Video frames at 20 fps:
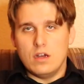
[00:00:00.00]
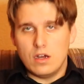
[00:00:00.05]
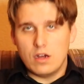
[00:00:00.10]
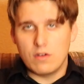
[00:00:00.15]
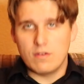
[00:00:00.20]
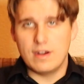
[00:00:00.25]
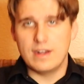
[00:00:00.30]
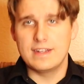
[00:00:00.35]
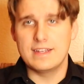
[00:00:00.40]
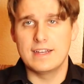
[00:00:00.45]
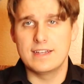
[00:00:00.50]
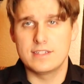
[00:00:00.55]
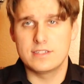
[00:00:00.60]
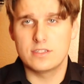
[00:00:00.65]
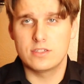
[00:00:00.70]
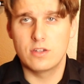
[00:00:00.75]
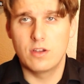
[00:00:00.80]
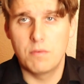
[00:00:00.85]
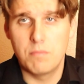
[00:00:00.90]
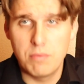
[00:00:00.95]
All right, guys,
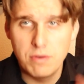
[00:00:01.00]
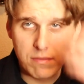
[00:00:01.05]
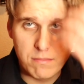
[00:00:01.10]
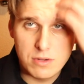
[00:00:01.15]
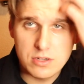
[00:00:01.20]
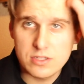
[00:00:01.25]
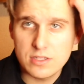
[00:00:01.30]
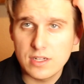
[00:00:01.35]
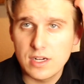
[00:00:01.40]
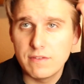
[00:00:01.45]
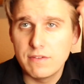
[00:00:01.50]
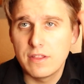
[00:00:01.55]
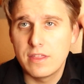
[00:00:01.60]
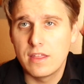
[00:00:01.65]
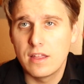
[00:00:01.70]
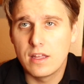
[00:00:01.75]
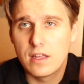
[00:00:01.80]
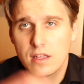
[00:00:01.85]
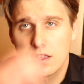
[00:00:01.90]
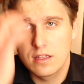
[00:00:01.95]
so I pretty much got
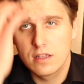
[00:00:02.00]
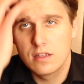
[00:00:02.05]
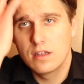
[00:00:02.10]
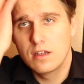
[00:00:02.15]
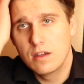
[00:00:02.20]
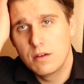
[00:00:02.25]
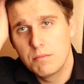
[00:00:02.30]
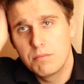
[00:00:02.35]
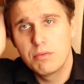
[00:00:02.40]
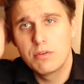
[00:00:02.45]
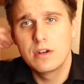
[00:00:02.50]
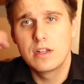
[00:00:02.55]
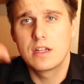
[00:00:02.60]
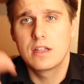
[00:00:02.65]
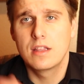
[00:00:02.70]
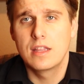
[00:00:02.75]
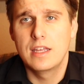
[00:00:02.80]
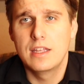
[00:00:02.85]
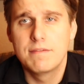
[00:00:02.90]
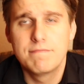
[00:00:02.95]
everything pretty
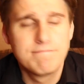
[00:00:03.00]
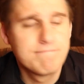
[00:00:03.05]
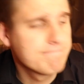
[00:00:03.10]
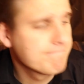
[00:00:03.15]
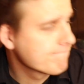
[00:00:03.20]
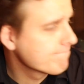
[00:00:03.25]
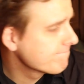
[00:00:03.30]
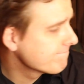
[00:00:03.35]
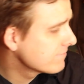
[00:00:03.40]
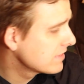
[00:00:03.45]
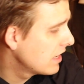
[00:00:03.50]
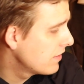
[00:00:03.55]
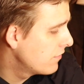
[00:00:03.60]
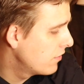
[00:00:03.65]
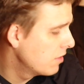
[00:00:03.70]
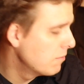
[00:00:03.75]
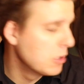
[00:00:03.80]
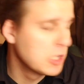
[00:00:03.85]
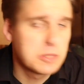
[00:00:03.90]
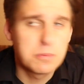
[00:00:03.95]
clean
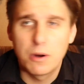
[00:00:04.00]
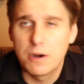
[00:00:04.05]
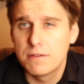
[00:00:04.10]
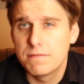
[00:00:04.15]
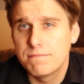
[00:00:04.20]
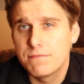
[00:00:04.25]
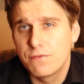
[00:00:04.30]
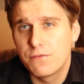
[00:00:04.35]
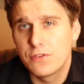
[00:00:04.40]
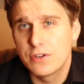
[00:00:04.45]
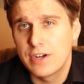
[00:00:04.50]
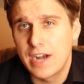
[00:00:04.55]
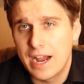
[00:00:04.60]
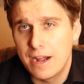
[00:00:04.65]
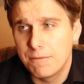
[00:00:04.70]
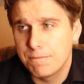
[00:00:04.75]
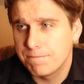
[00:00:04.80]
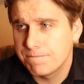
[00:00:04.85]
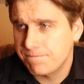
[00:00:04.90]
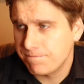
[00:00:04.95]
for the most part, for
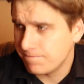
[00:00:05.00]
now.